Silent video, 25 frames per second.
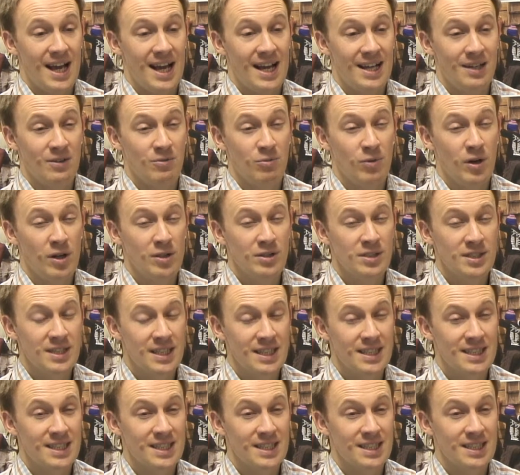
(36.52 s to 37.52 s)
And whilst
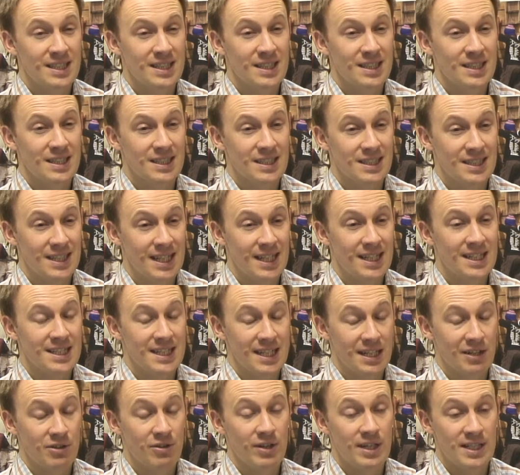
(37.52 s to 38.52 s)
it's seen as
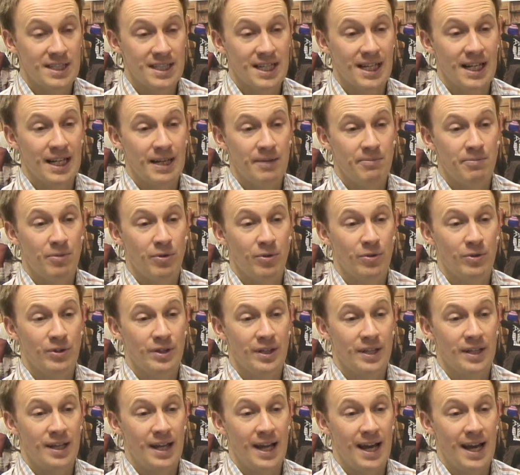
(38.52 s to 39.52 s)
increasingly
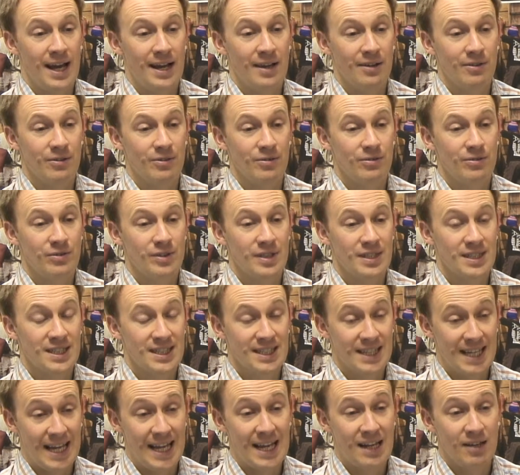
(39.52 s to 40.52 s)
important now, the
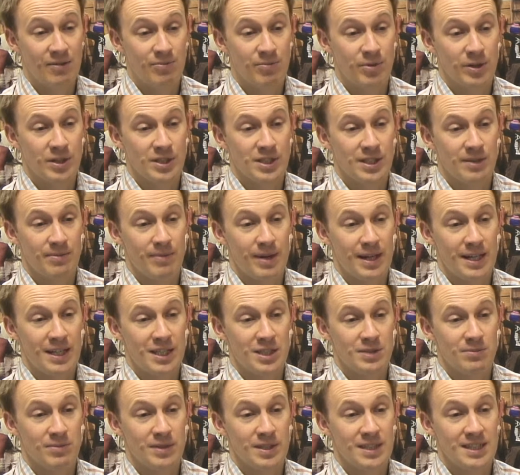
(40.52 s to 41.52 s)
skill of project
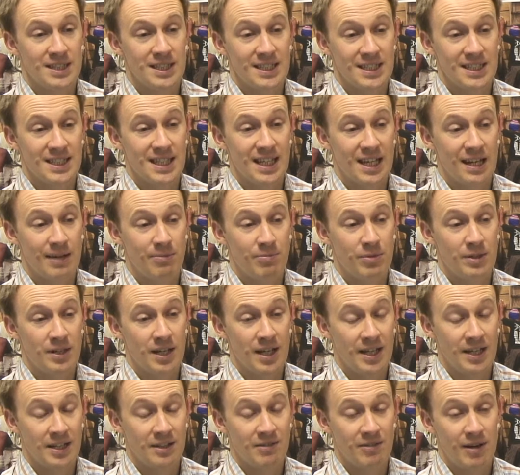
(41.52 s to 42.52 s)
management is still
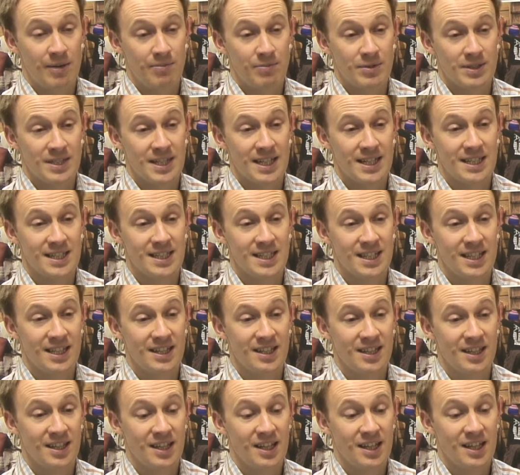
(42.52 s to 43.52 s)

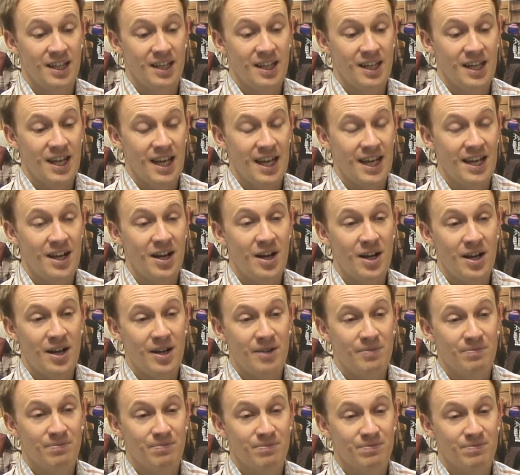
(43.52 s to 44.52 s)
underrepresented. In
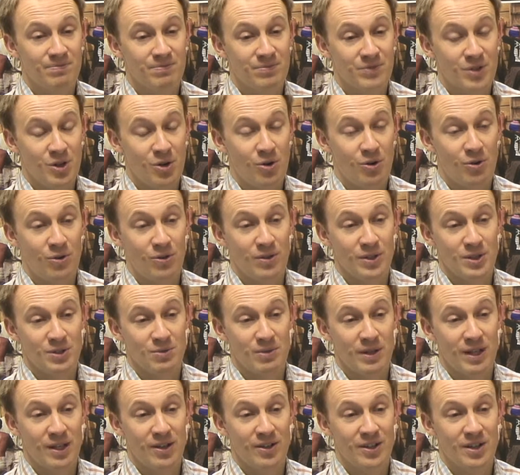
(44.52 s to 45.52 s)
our course,
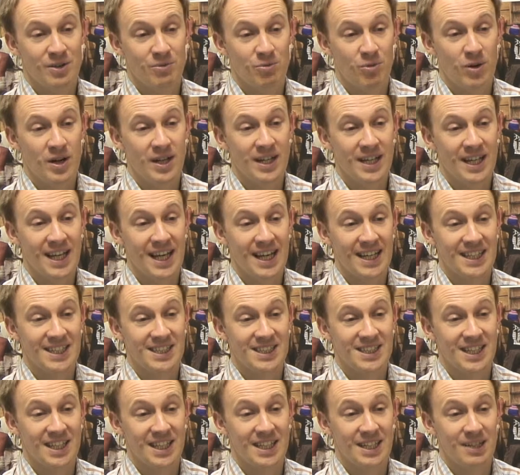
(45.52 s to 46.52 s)
we look at one case
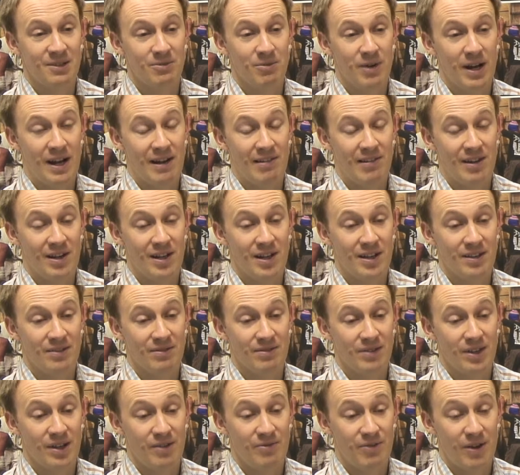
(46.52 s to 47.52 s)
study where
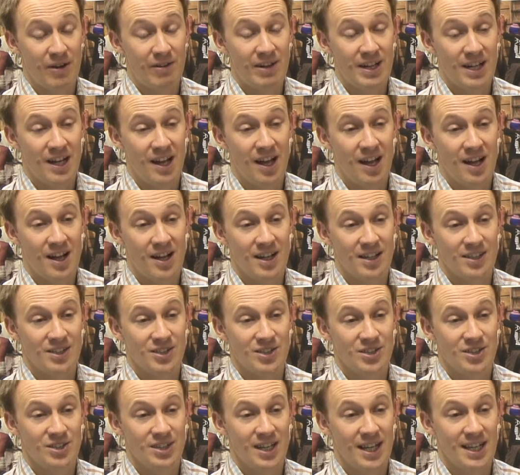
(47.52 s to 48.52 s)
a very
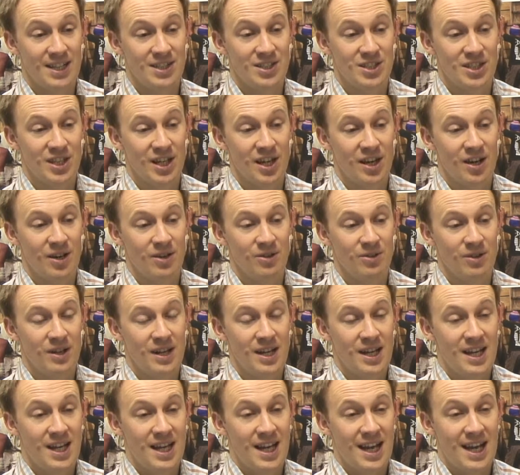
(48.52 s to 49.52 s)
large NGO
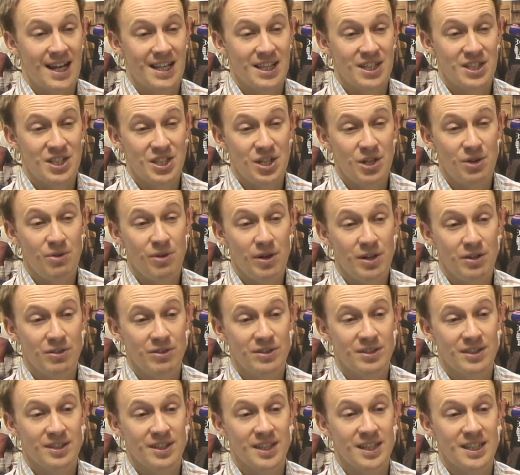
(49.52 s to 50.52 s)
had
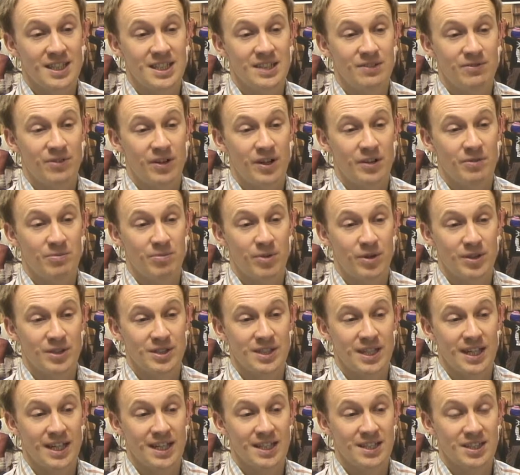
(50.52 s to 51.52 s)
235
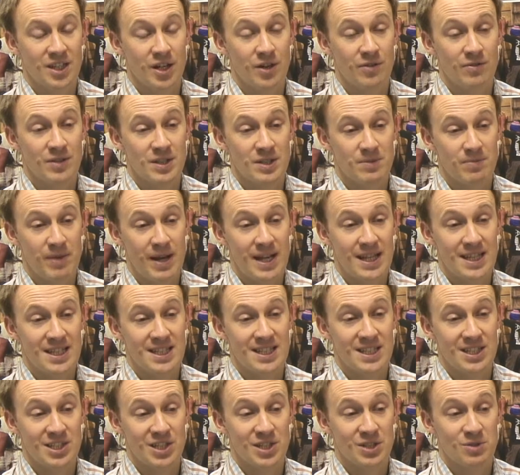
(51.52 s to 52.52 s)
projects
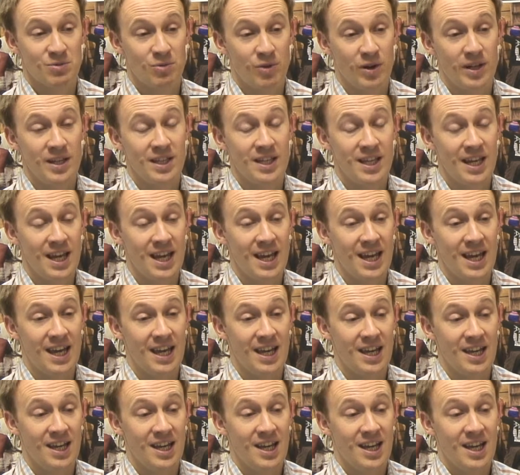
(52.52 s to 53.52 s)
overspent in just 1 year,
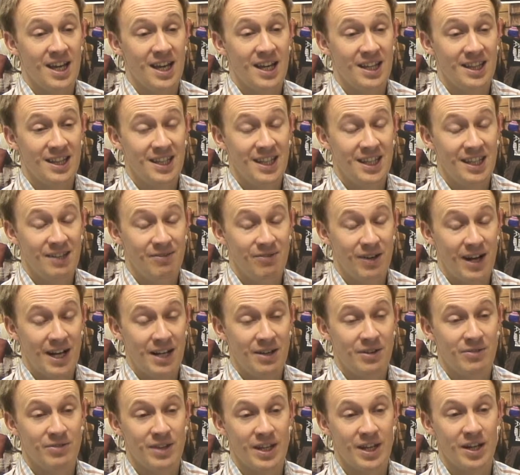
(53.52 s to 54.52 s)
and the
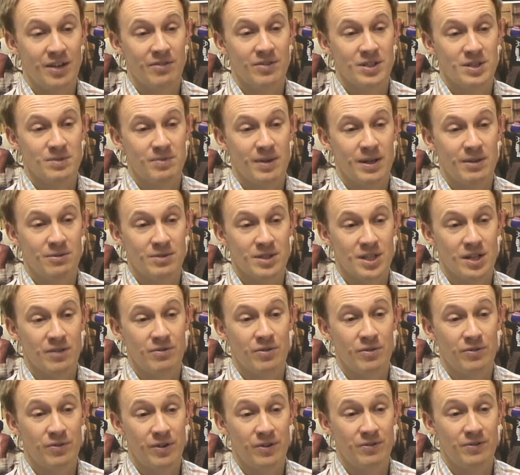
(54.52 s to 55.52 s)
value of that overspend was
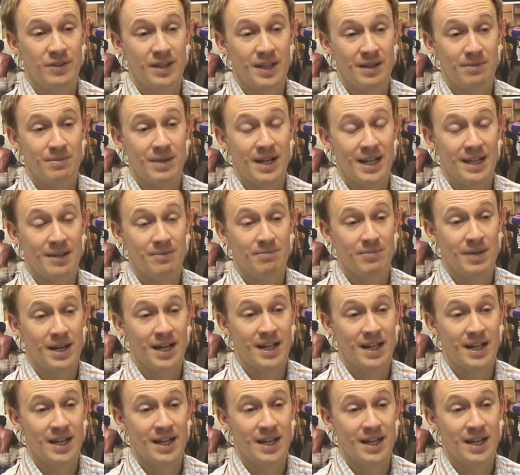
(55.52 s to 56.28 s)
over £15 million.